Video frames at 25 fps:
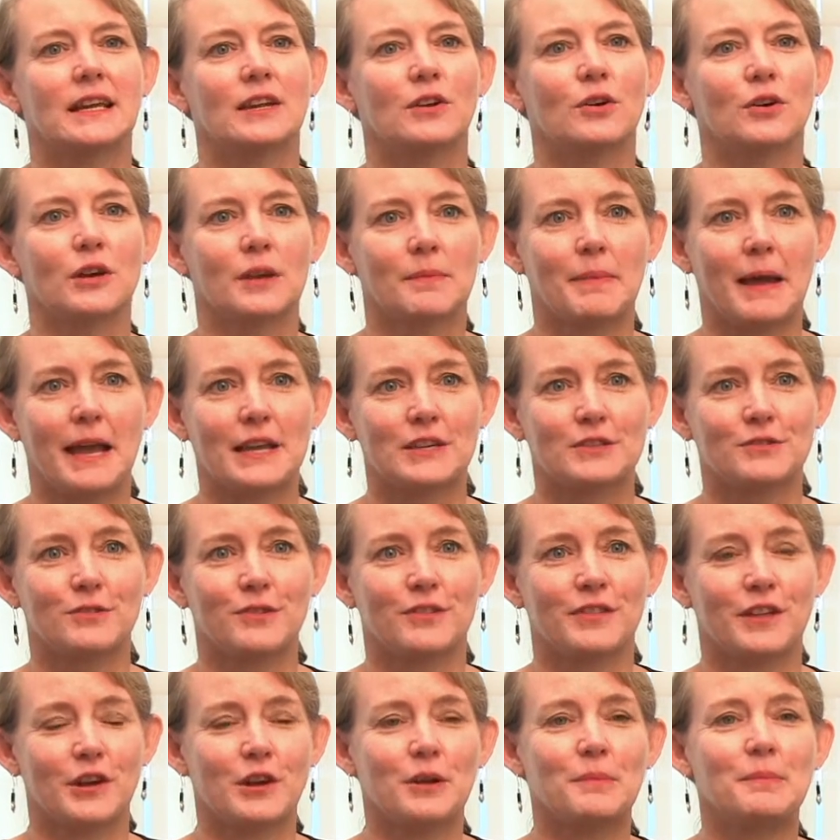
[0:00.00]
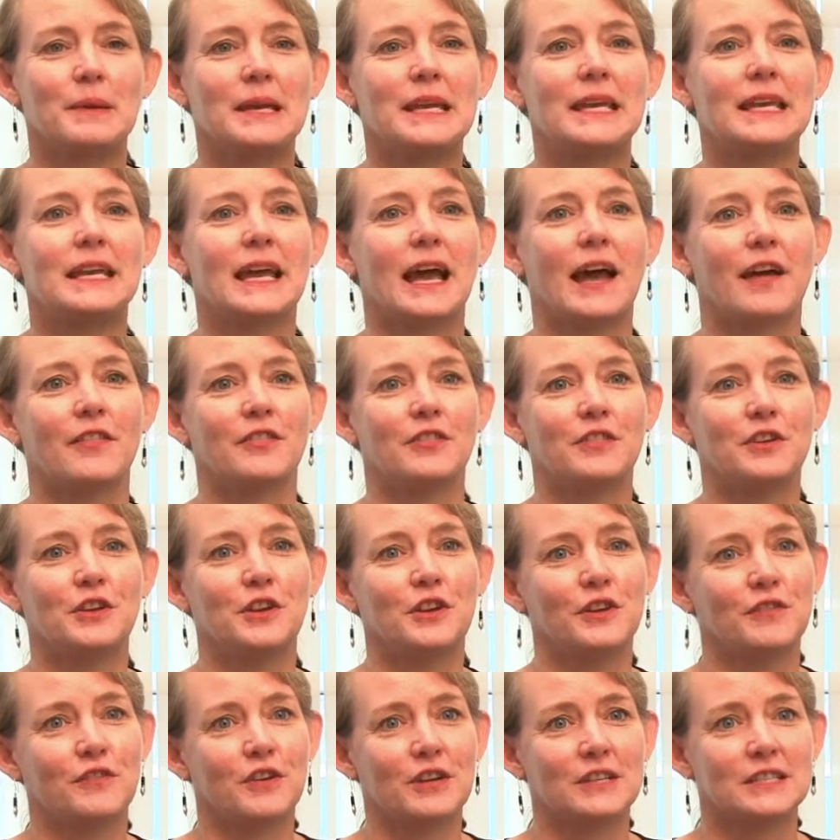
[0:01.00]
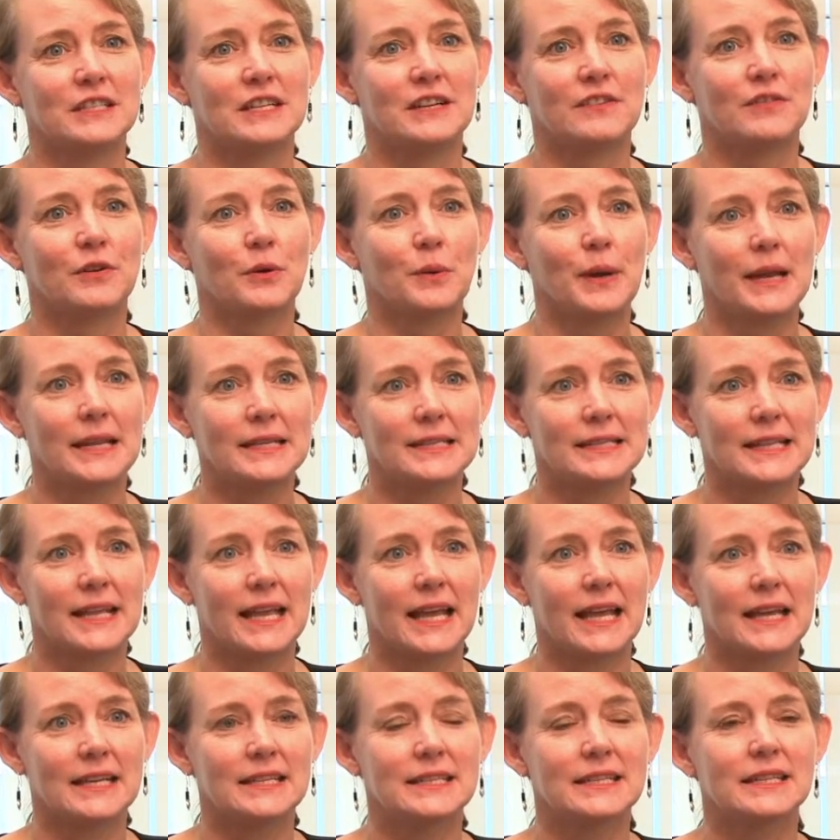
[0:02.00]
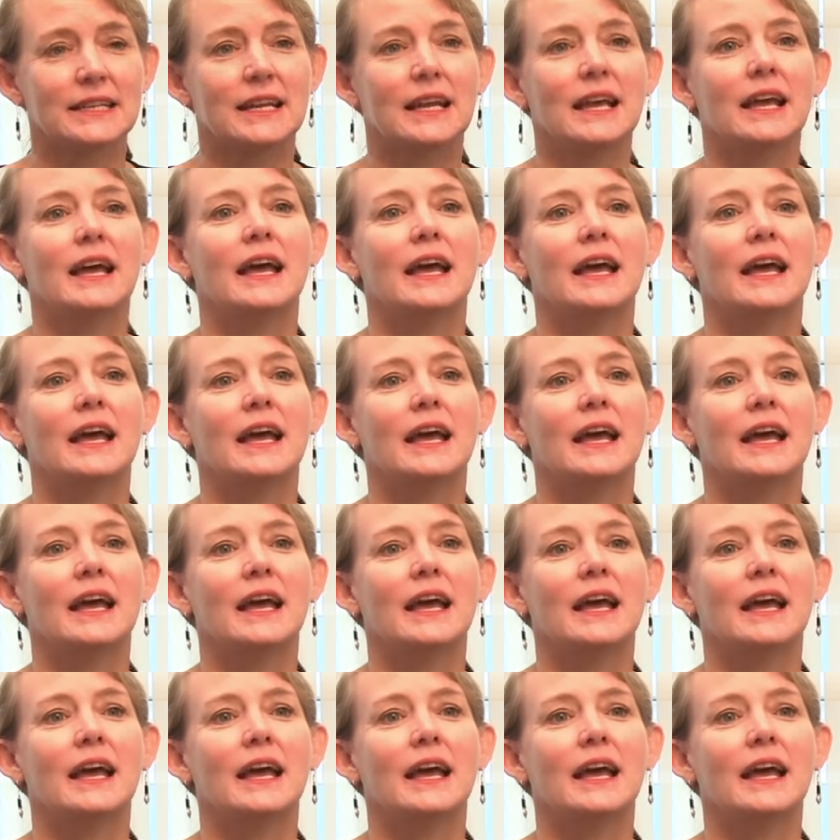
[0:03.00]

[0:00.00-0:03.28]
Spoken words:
in Occupational Therapy at the University of Queensland,